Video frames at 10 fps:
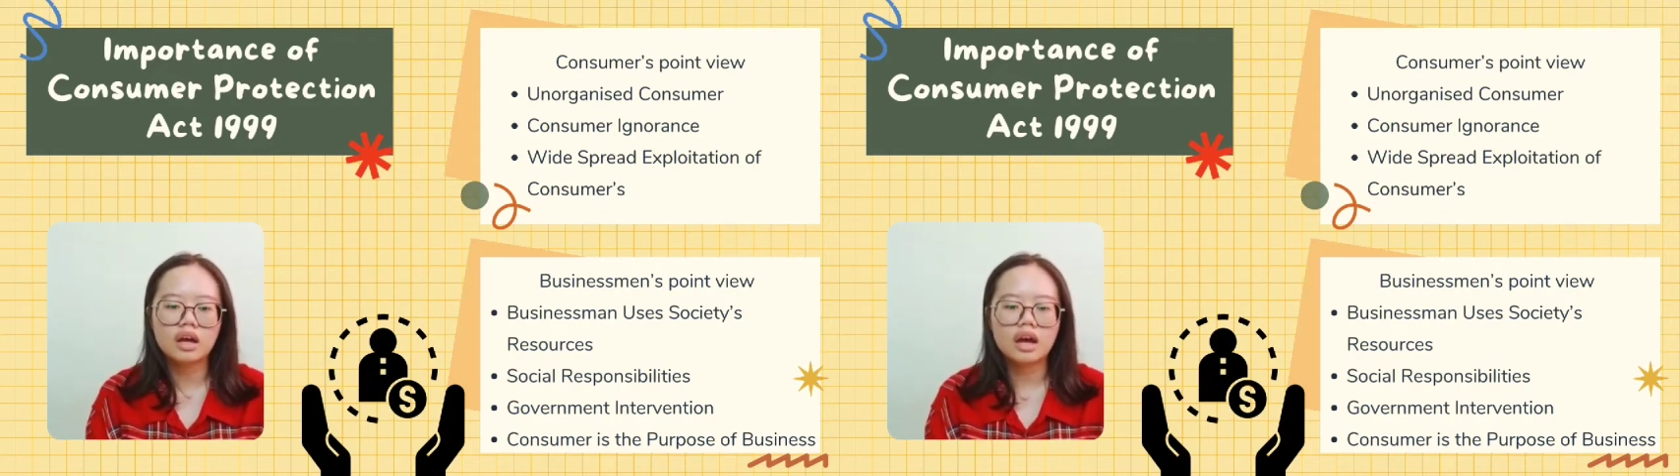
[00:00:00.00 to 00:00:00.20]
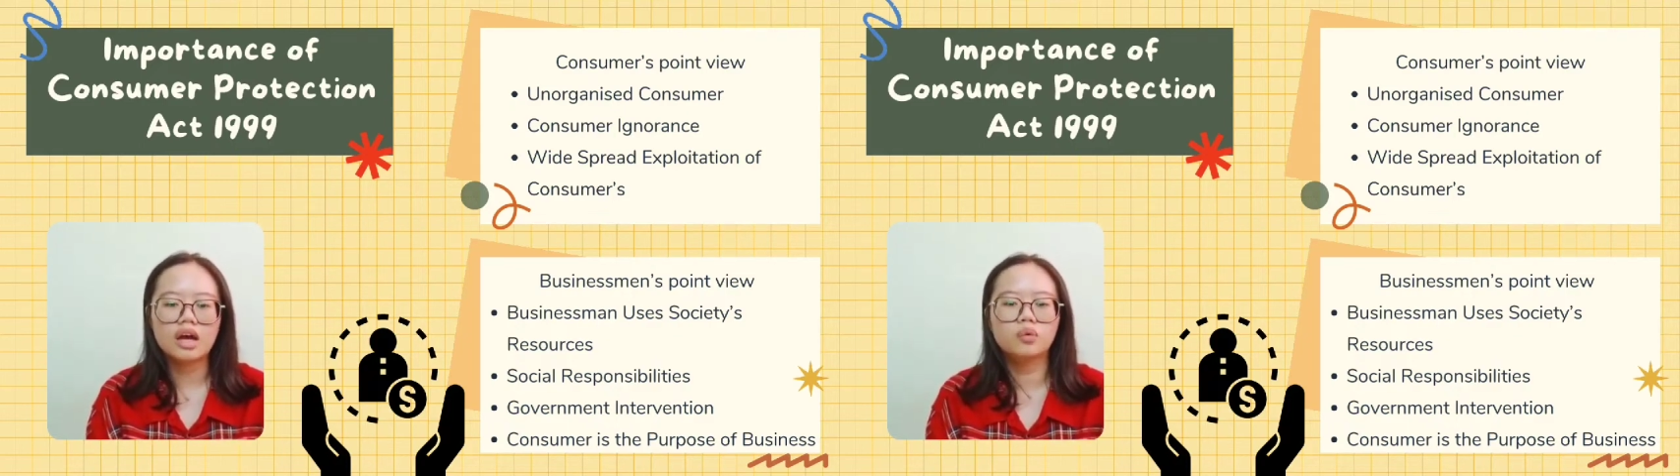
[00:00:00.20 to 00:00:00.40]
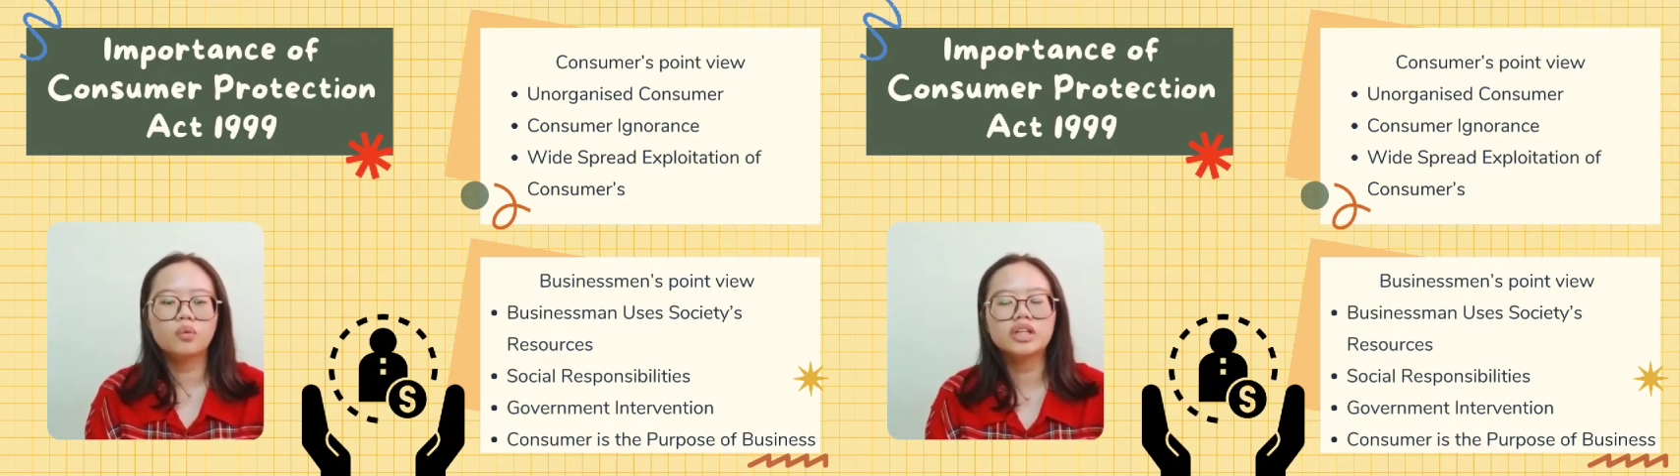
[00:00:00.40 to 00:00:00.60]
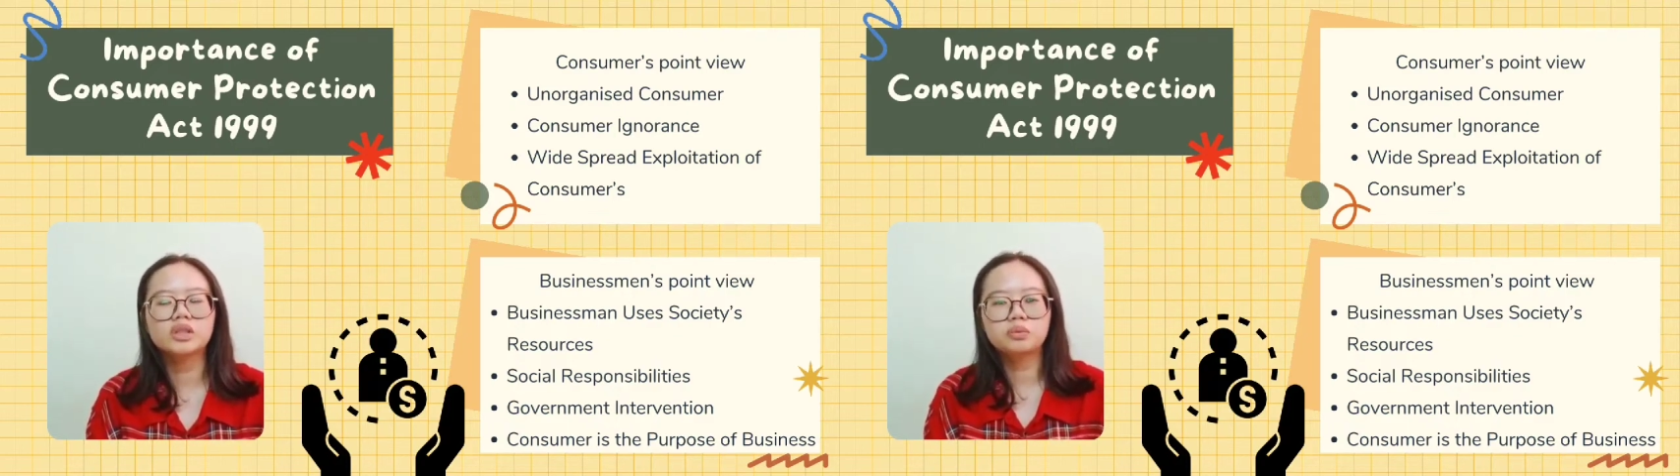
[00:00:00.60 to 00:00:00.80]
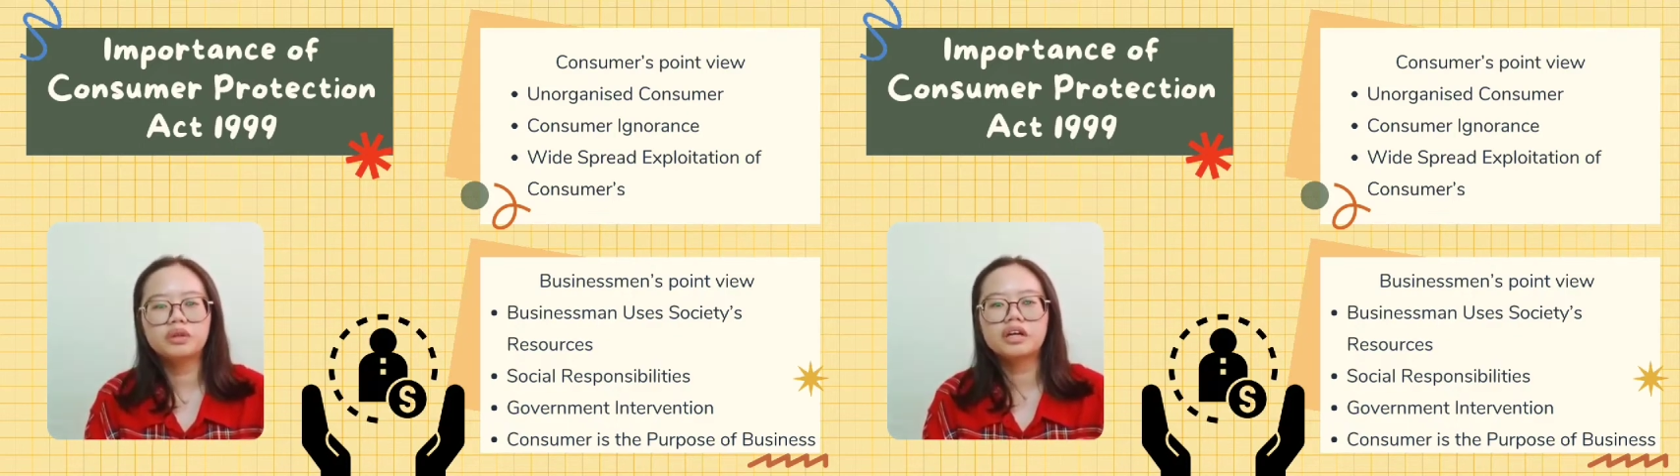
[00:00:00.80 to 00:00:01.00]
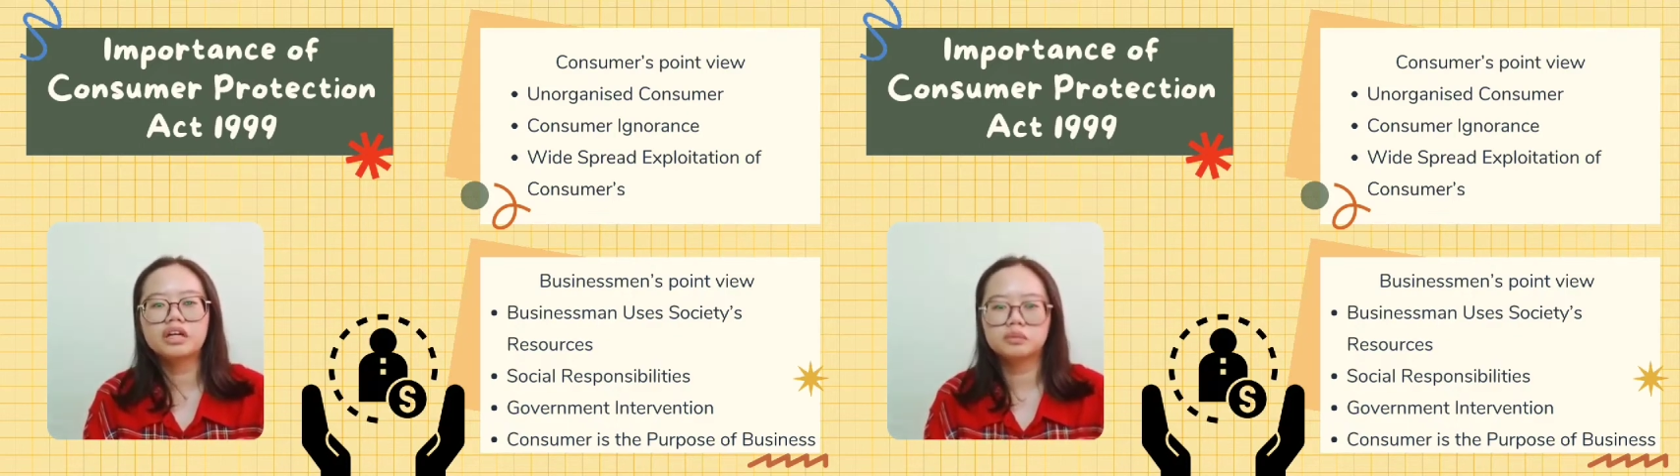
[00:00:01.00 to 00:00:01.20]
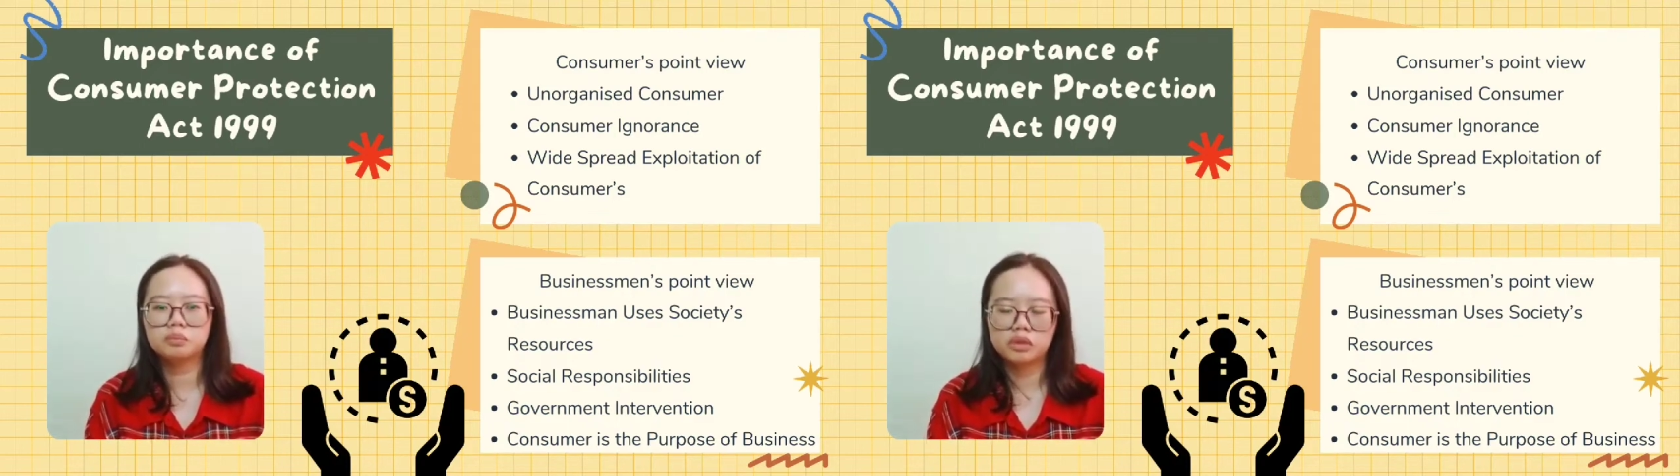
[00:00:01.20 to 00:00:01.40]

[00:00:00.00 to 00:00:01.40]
and widespread